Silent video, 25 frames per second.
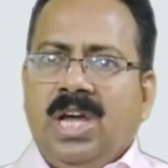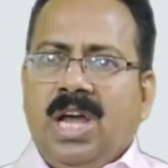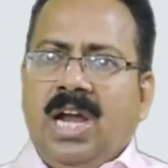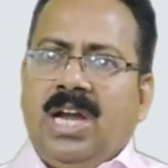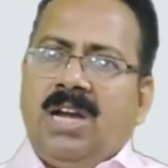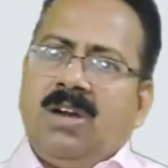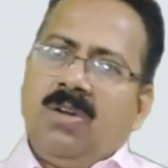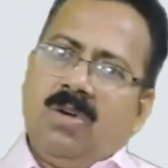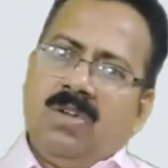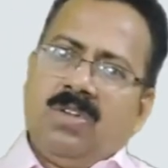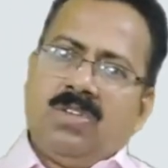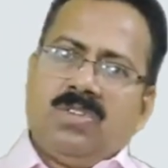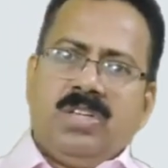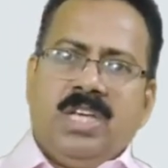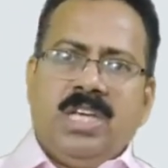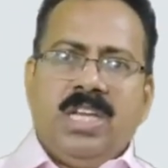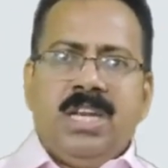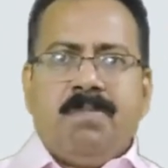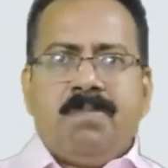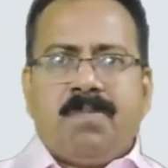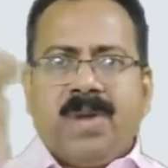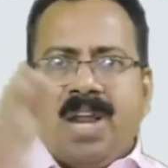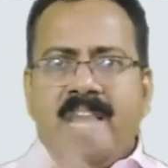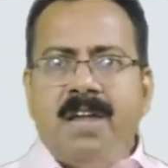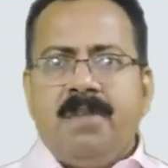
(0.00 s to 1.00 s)
And also
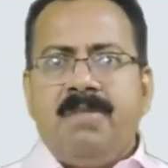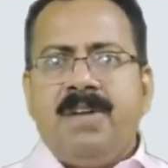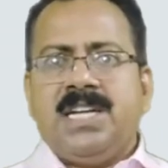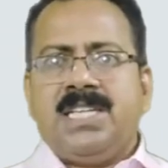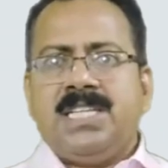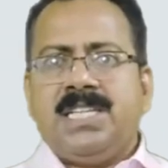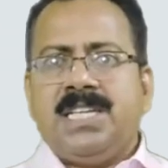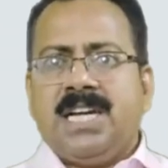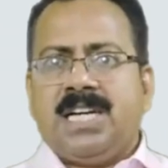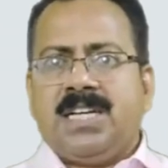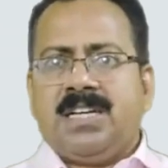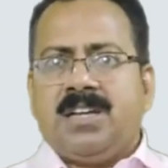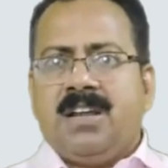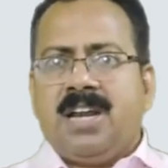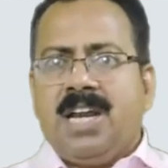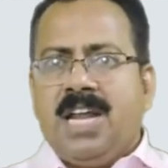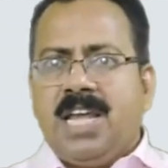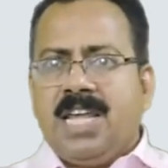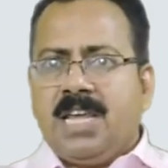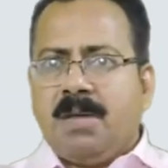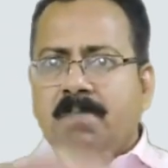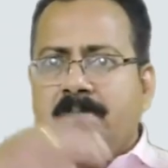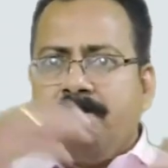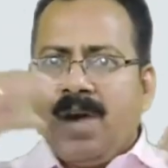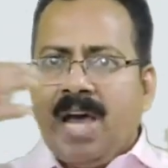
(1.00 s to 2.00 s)
in private sector
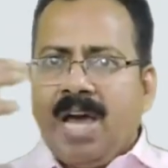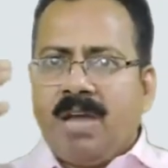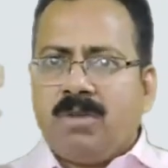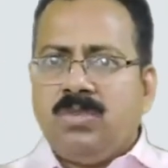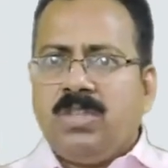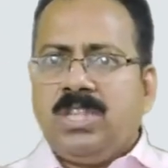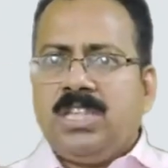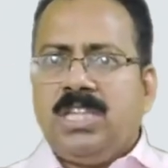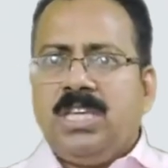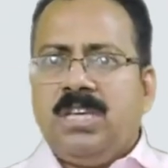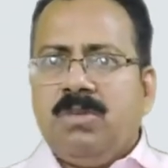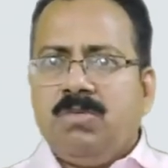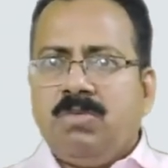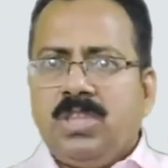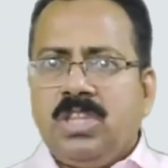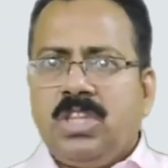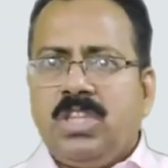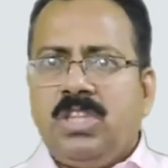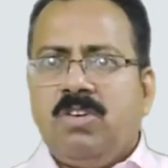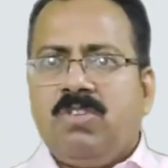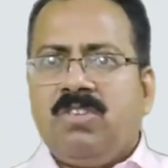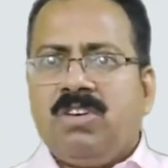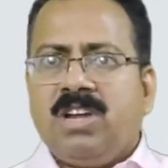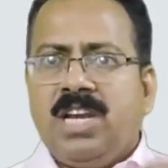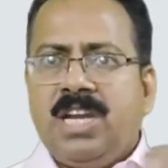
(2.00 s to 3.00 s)
like Maruti
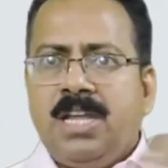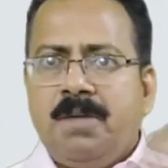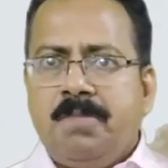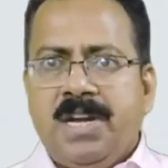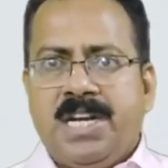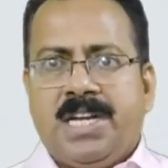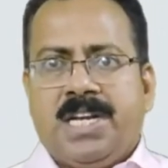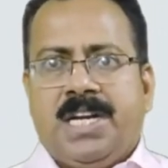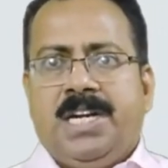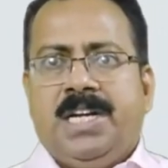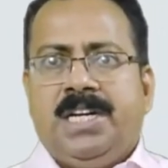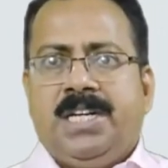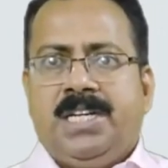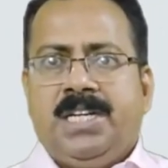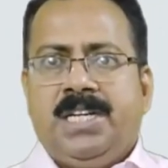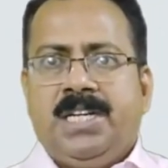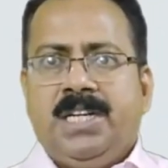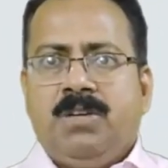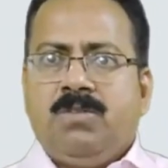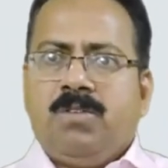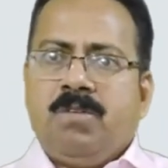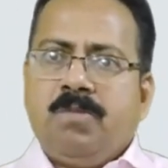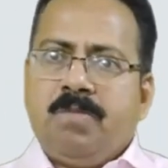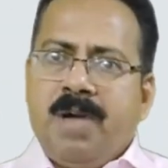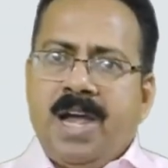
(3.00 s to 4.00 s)
Udyog Limited,
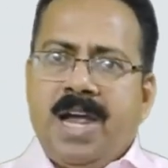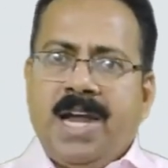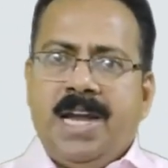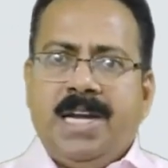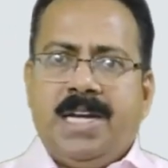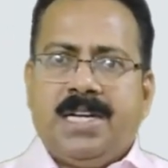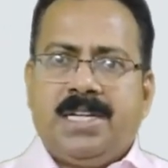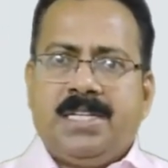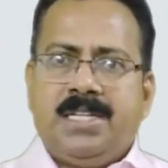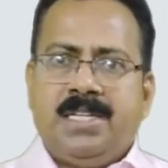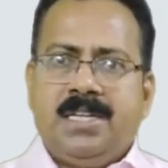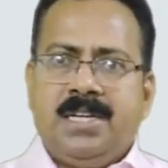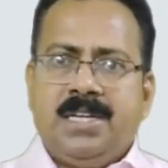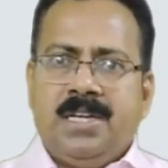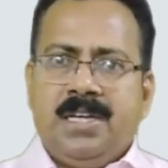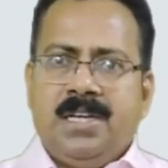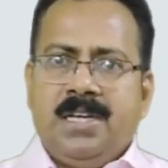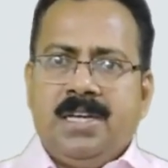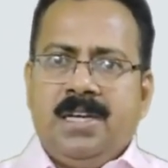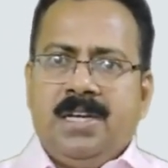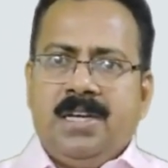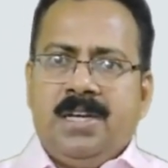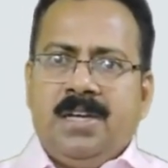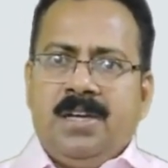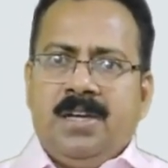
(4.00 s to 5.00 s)
you would find
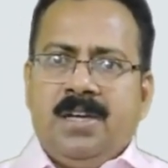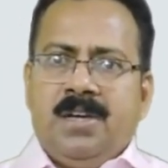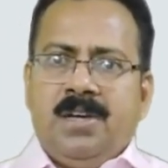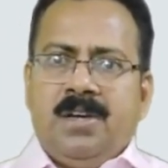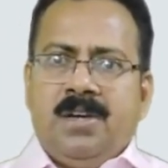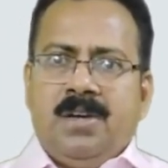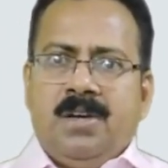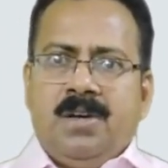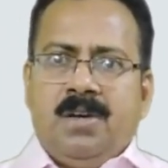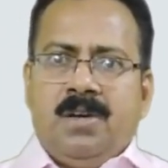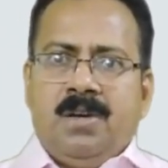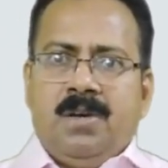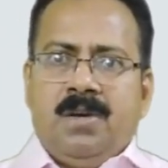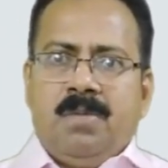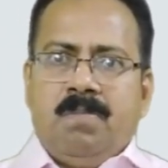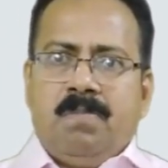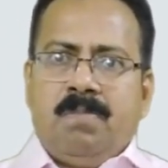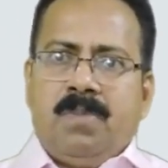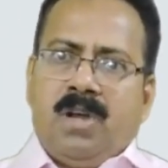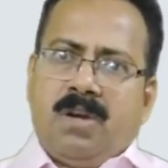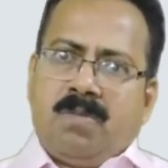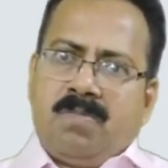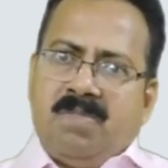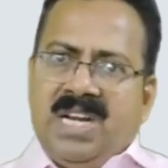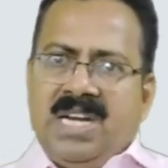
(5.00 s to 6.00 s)

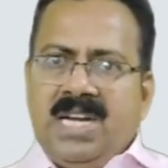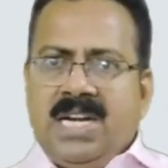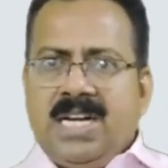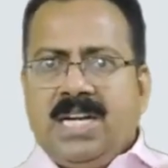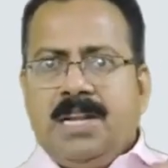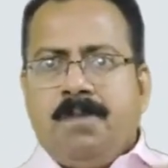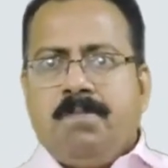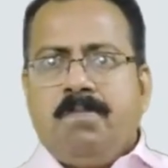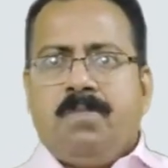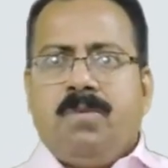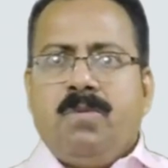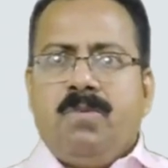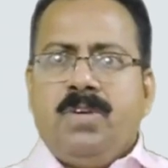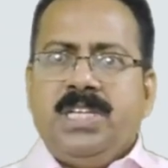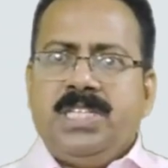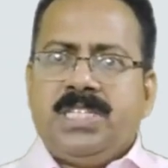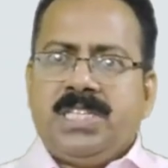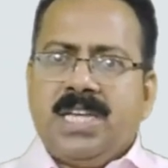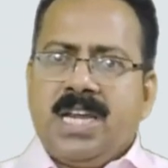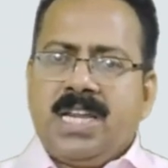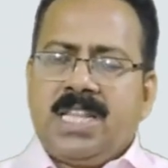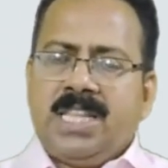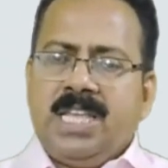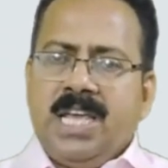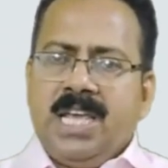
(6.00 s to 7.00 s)
permanent employees
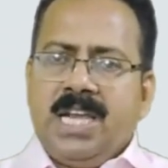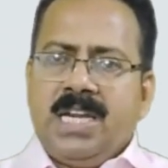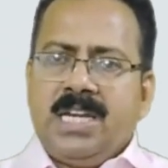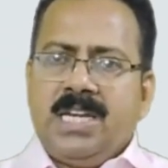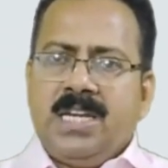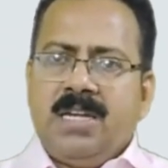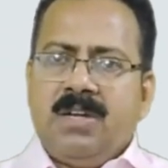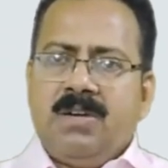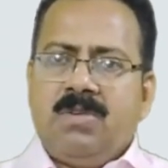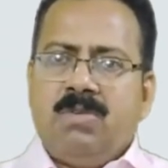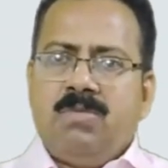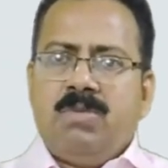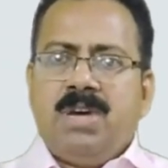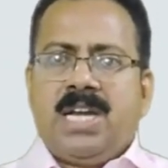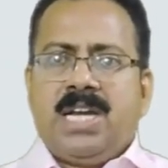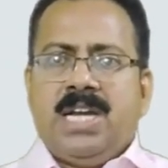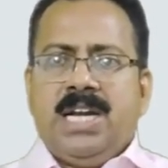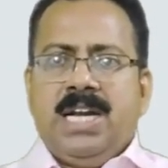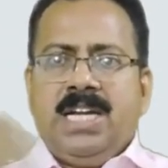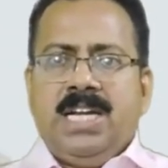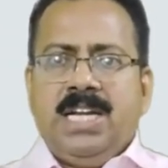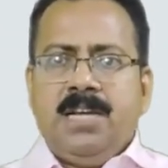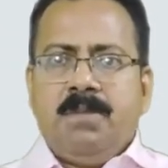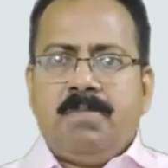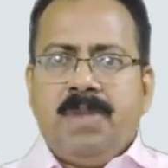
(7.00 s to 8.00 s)
are there who are
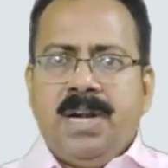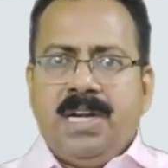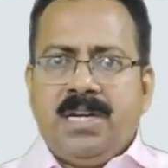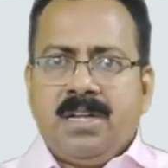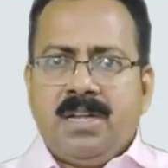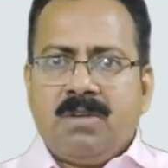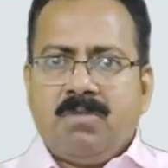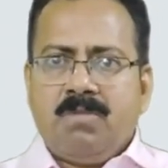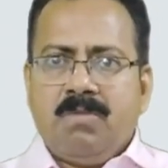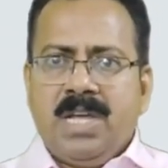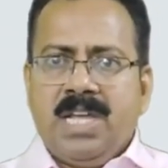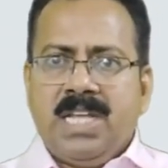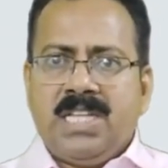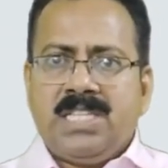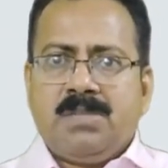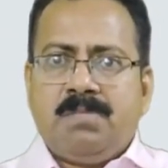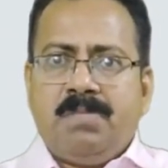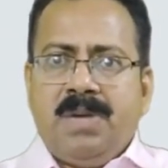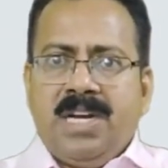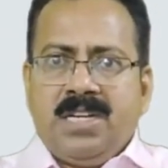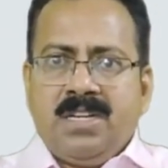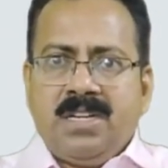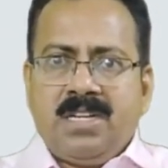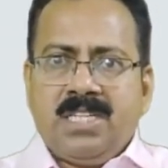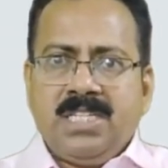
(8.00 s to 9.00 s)
getting better wage,
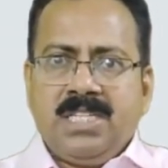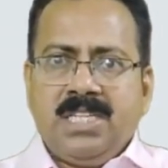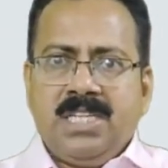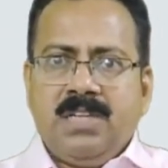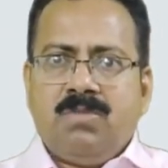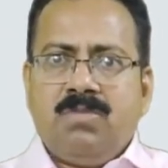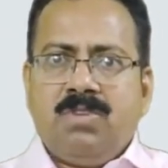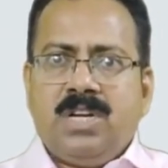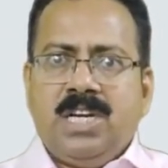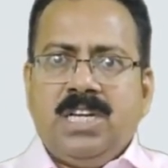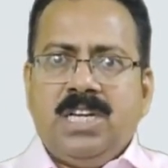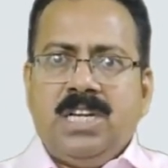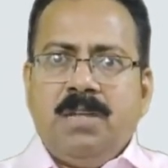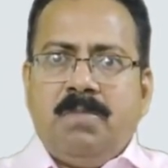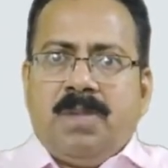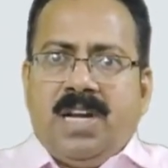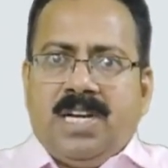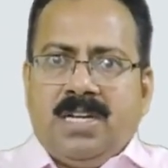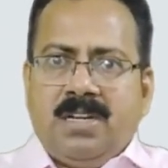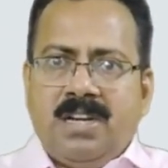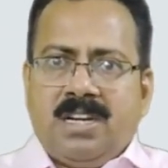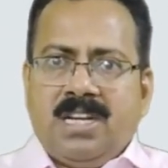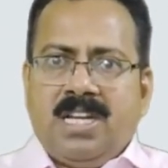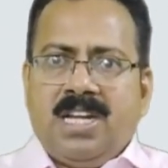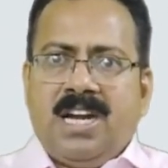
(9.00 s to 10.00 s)
better security,
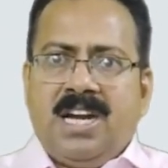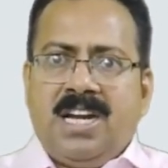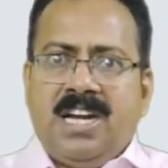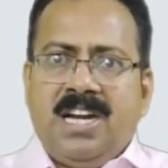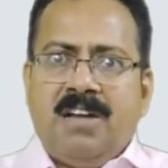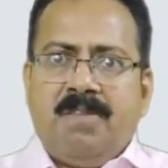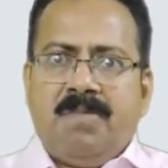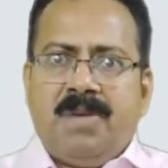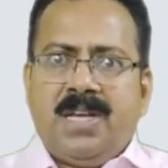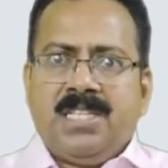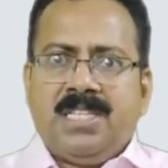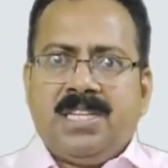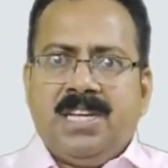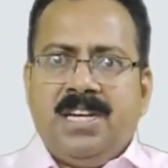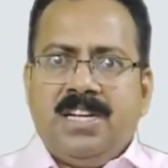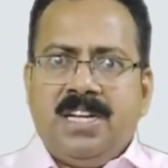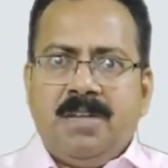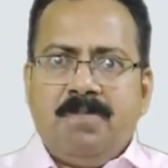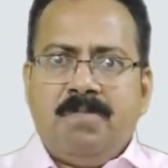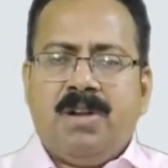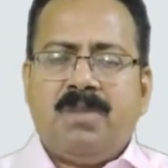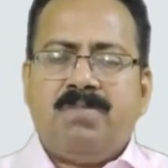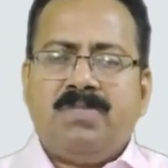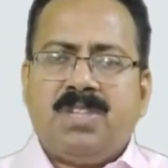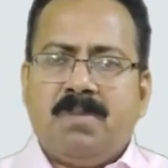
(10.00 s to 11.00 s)
better credit
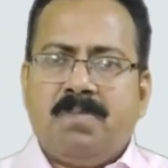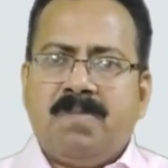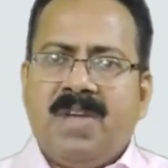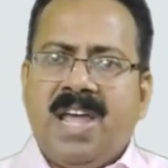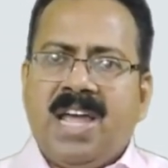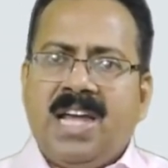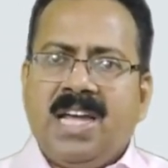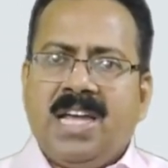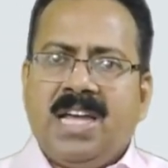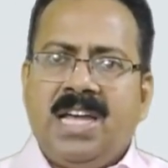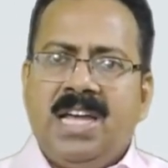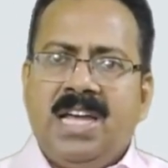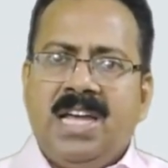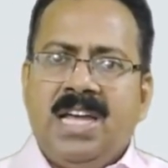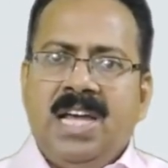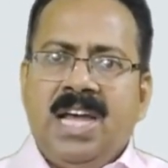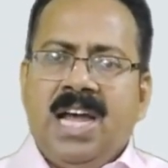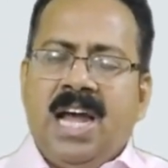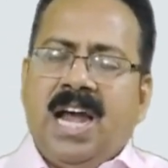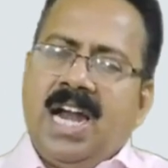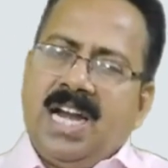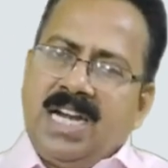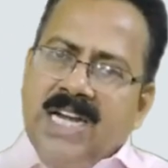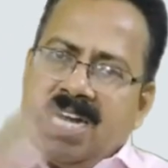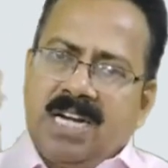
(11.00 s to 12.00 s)
facility from the bank,
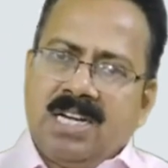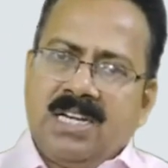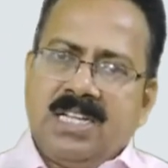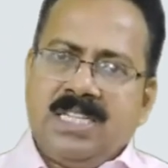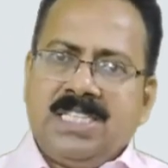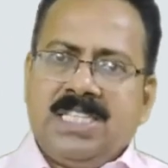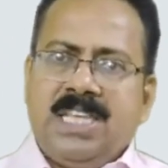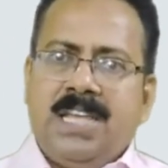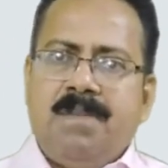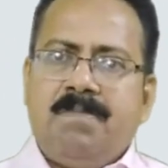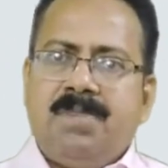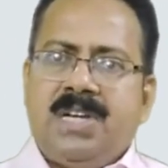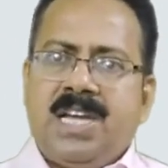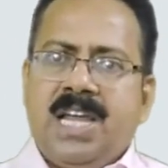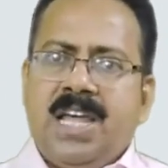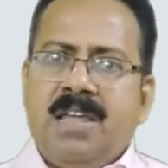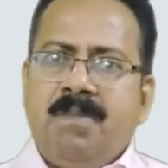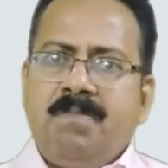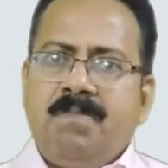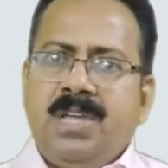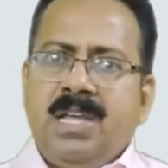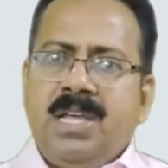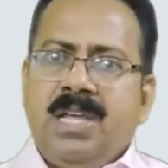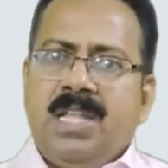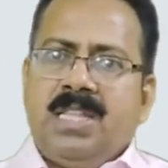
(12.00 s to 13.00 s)
and at the same
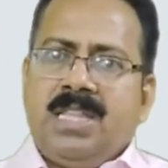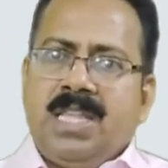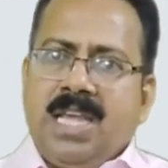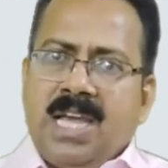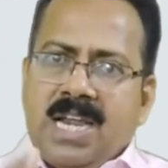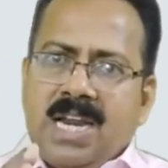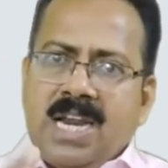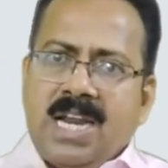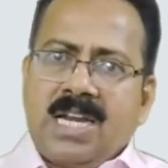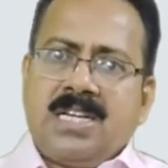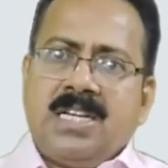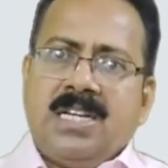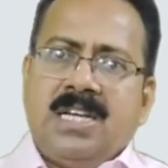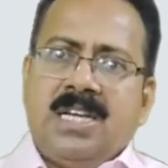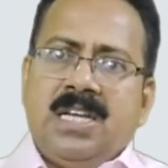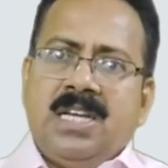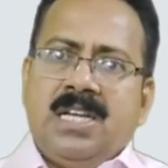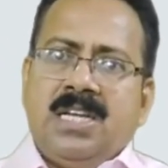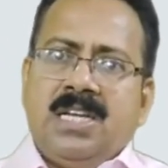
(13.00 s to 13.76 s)
time there are